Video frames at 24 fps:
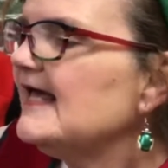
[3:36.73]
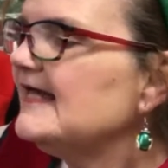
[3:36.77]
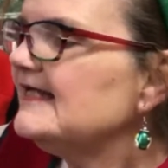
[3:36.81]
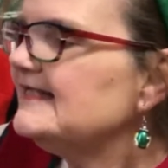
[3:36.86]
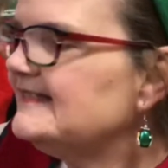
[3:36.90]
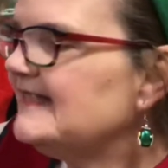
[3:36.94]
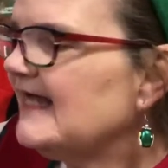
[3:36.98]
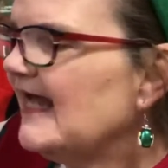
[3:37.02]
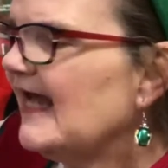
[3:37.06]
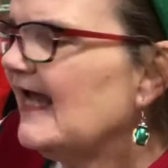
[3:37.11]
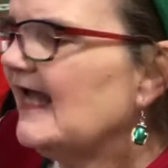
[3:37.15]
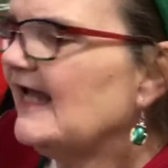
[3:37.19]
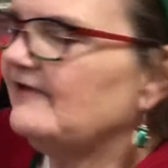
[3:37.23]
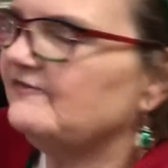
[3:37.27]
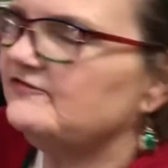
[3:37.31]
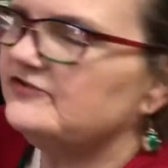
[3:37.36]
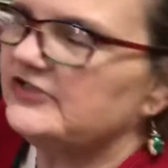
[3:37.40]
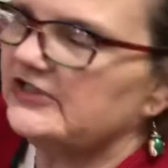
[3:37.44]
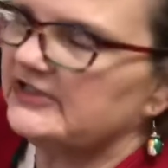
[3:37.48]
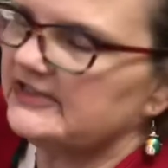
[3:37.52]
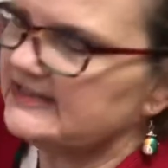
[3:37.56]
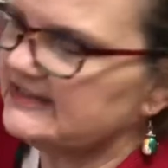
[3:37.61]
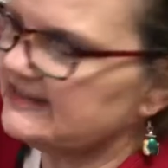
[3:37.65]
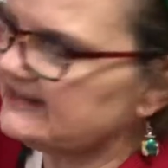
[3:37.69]
Dave
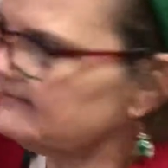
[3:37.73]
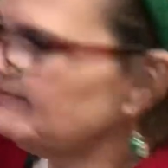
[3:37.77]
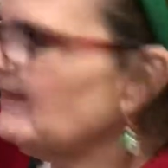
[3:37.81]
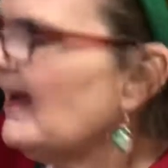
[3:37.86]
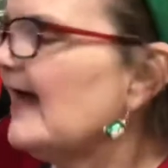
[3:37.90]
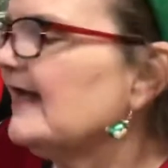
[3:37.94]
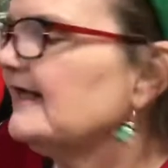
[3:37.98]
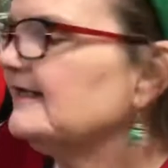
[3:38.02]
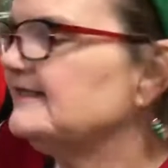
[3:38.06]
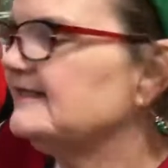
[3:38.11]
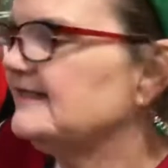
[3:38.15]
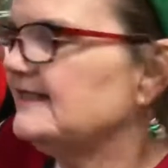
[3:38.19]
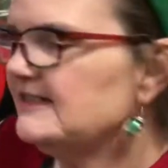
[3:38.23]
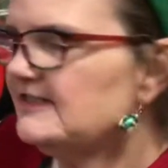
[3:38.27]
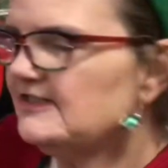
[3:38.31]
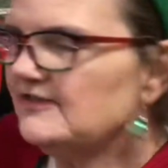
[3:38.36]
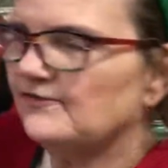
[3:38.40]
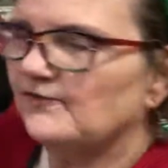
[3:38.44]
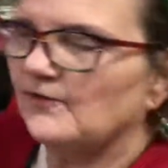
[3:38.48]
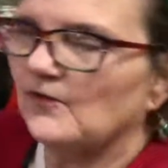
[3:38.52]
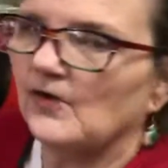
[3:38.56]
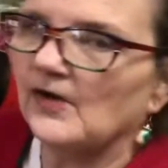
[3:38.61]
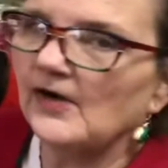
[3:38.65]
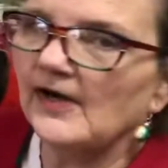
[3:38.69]
just smacked his
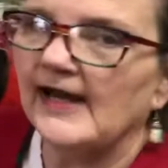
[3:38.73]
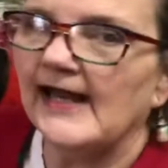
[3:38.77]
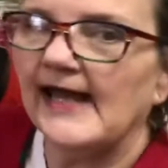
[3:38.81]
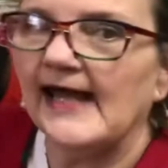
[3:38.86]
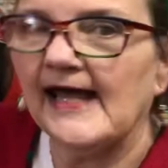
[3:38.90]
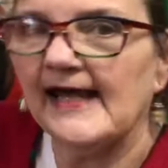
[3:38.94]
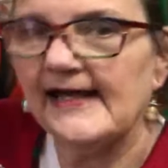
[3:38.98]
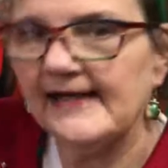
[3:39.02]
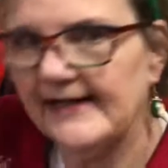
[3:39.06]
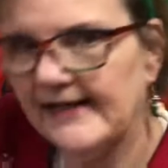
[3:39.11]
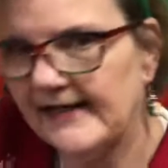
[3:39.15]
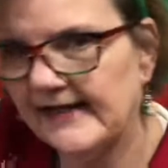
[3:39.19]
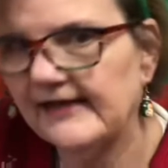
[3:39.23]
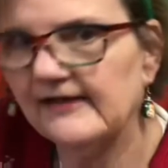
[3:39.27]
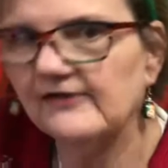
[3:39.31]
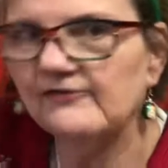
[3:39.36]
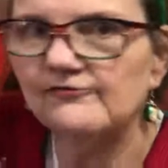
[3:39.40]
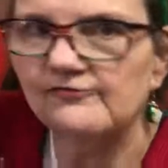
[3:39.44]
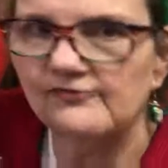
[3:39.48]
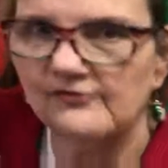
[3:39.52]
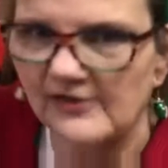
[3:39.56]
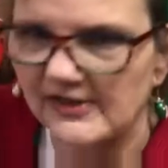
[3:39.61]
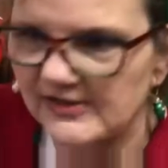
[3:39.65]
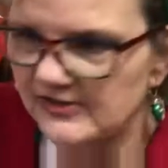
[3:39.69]
forehead in
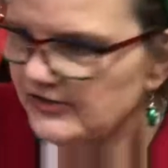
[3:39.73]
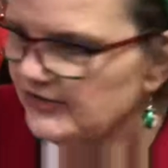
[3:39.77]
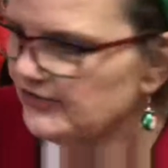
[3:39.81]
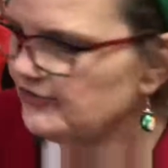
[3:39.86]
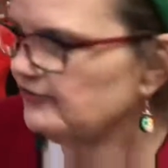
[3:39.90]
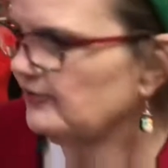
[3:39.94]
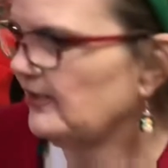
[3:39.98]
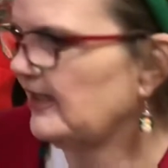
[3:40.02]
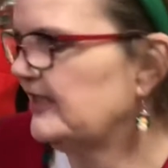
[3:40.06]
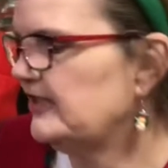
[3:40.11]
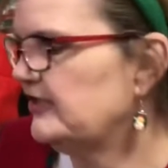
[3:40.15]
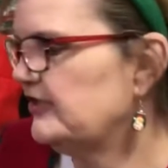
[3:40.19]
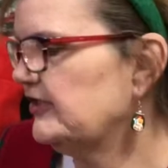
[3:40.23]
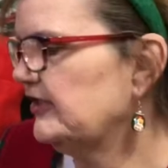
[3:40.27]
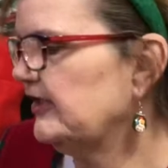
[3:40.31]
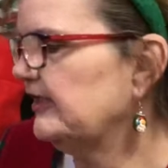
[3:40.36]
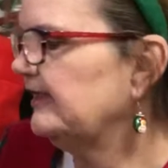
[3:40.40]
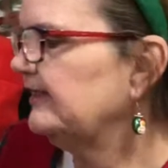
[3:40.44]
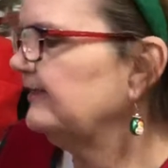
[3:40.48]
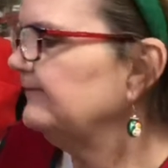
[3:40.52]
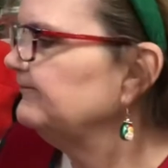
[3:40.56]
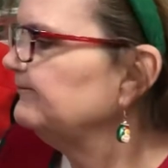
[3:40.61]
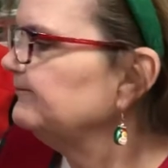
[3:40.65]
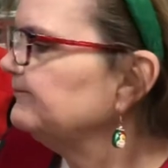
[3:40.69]

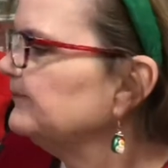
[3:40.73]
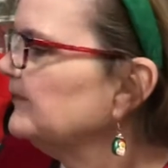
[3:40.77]
frustration.